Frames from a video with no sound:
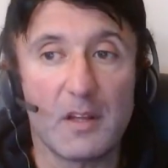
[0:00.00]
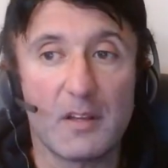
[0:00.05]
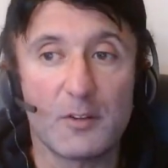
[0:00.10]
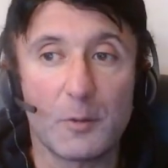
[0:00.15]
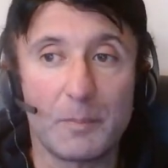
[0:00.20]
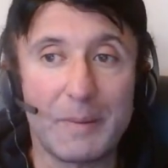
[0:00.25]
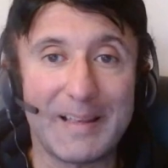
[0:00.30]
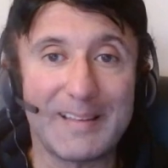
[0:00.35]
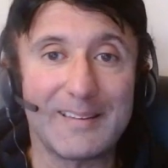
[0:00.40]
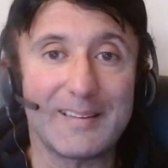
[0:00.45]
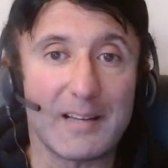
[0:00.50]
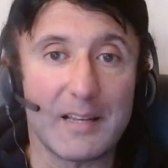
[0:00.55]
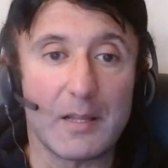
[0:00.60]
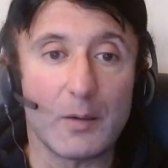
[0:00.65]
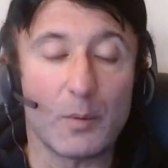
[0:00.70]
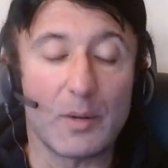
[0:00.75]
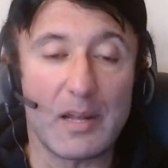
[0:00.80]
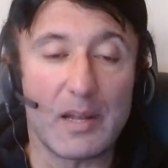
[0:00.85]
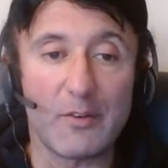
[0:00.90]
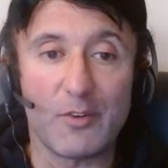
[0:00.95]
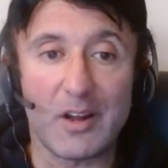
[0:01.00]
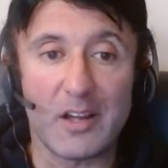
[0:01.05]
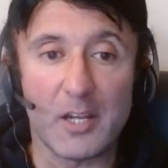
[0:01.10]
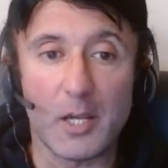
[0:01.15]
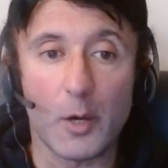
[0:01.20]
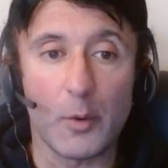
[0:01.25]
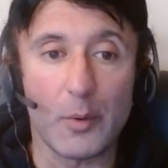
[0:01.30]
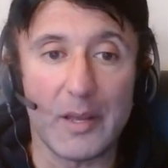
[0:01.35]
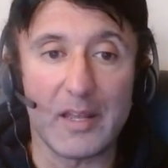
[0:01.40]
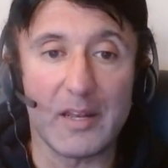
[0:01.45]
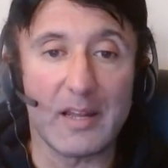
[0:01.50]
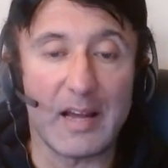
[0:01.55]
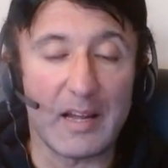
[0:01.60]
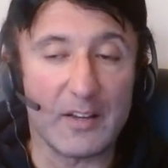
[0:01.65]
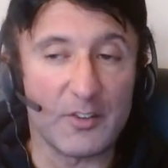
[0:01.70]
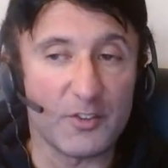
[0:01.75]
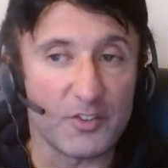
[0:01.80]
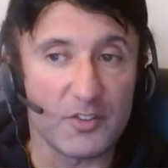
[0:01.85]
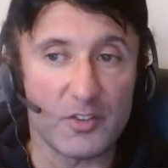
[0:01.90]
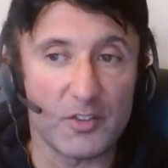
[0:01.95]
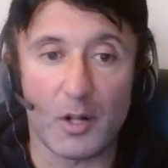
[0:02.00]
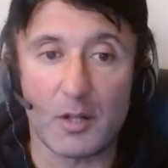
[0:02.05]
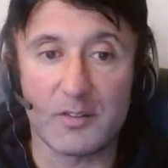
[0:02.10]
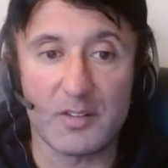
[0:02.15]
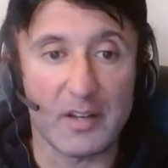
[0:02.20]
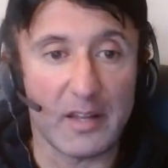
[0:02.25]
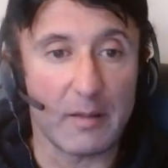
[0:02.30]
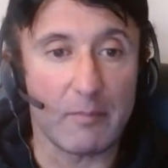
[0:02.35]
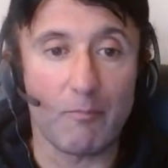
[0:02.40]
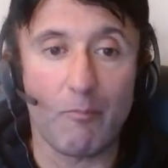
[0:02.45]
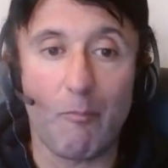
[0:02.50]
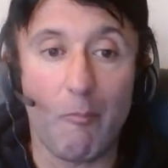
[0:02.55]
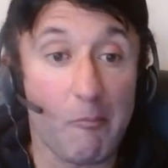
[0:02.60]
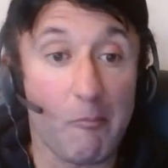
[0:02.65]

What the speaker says: So basically, whenever I go in, I just alternate.